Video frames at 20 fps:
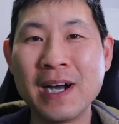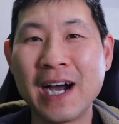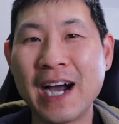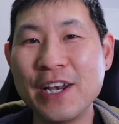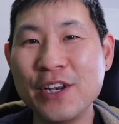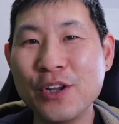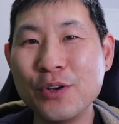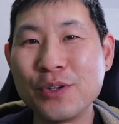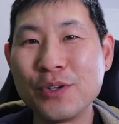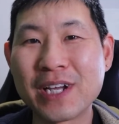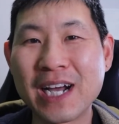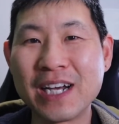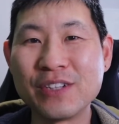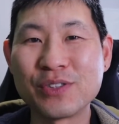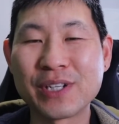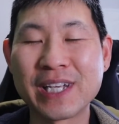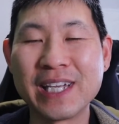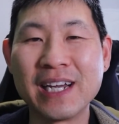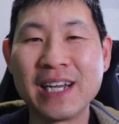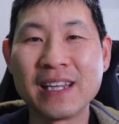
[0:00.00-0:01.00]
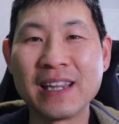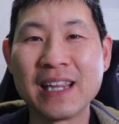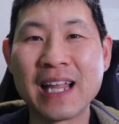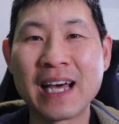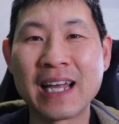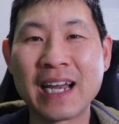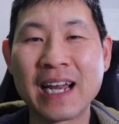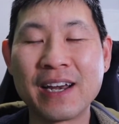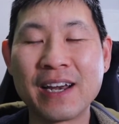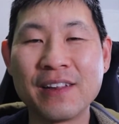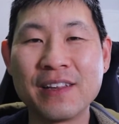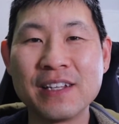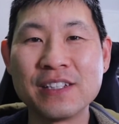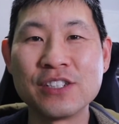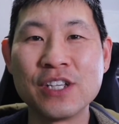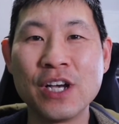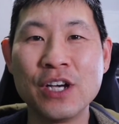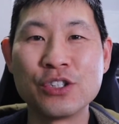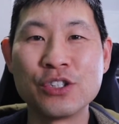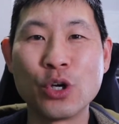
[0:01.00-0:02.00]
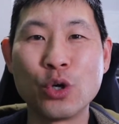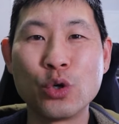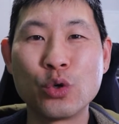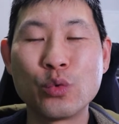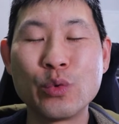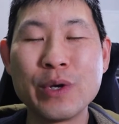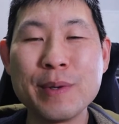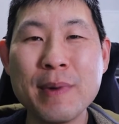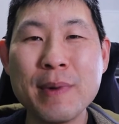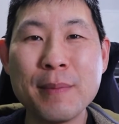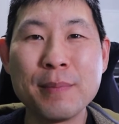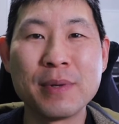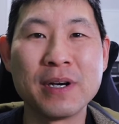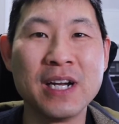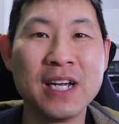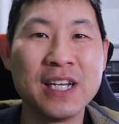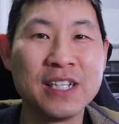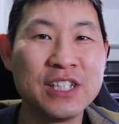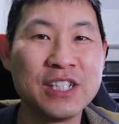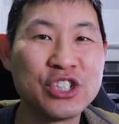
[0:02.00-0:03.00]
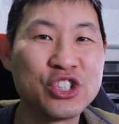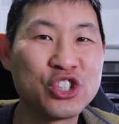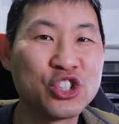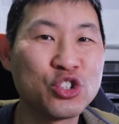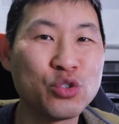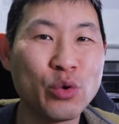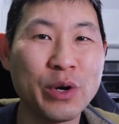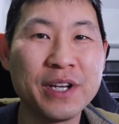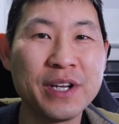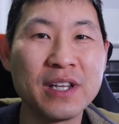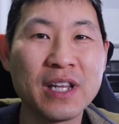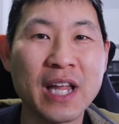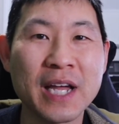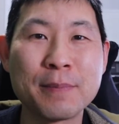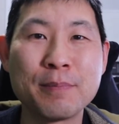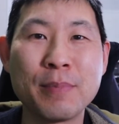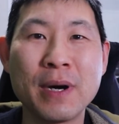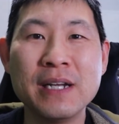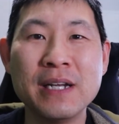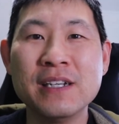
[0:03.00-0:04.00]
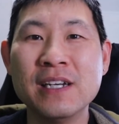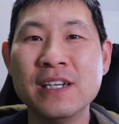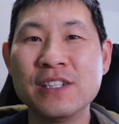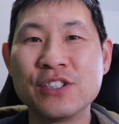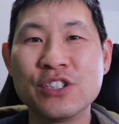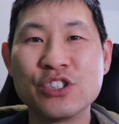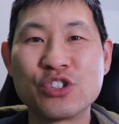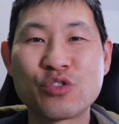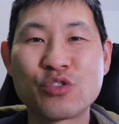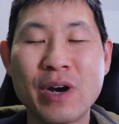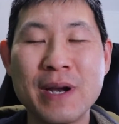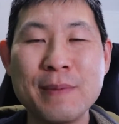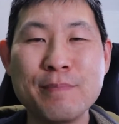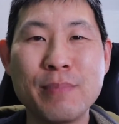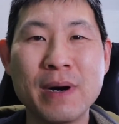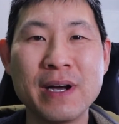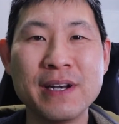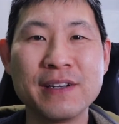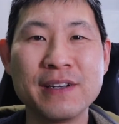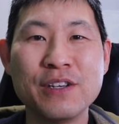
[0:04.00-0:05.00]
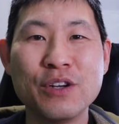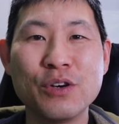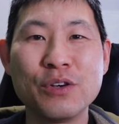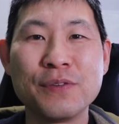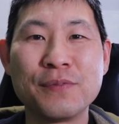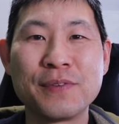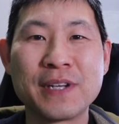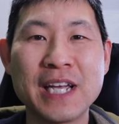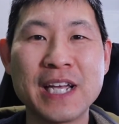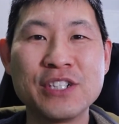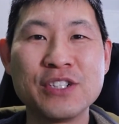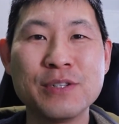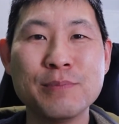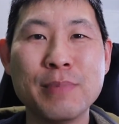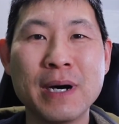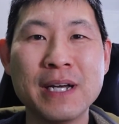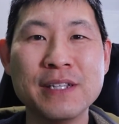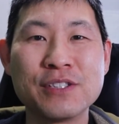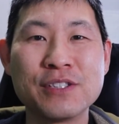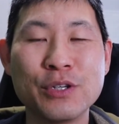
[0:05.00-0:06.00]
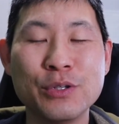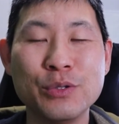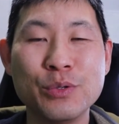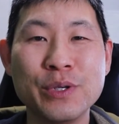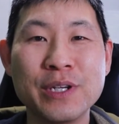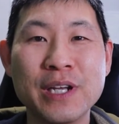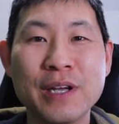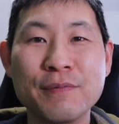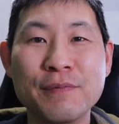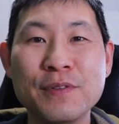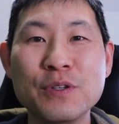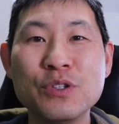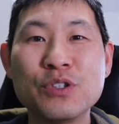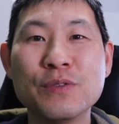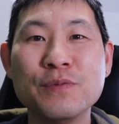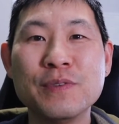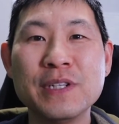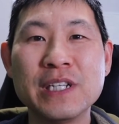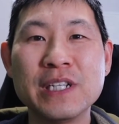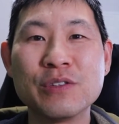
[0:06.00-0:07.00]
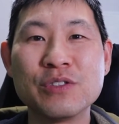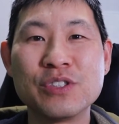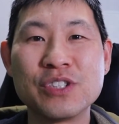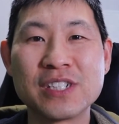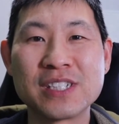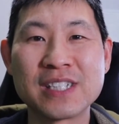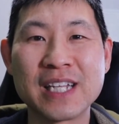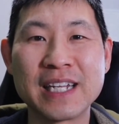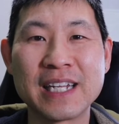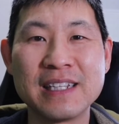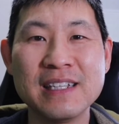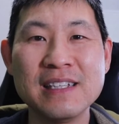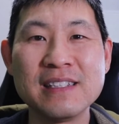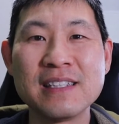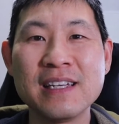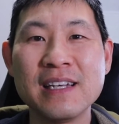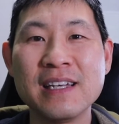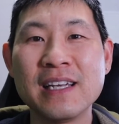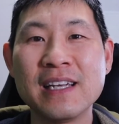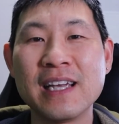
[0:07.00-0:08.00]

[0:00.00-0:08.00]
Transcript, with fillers: I know you guys will get a lot out of this. So remember, destroy the like button, subscribe button, and notification button so you can get future videos just like this.